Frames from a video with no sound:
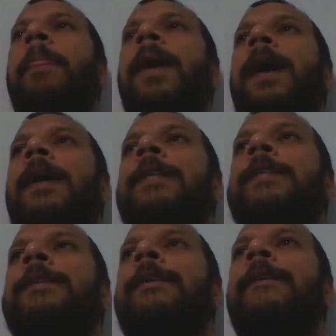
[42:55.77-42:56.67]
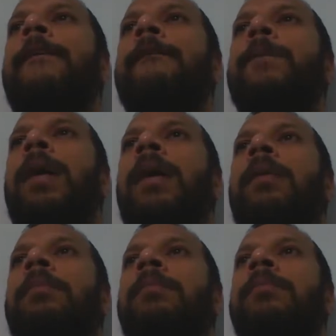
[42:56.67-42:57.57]
and
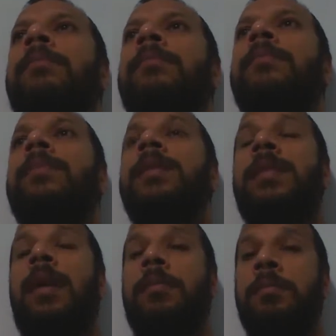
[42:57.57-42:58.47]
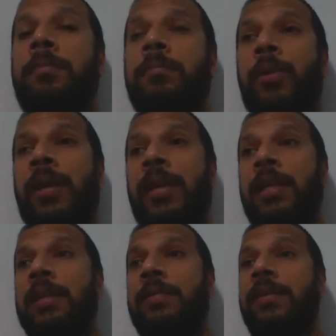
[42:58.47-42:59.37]
um, start breaking
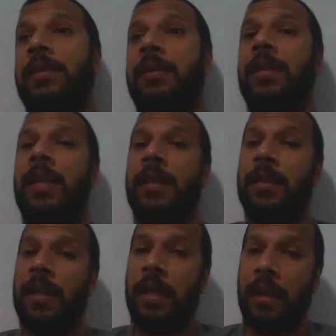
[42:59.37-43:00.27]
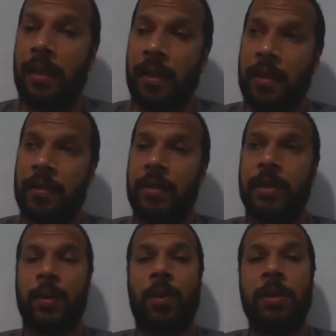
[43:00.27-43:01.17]
even earlier than a year. It all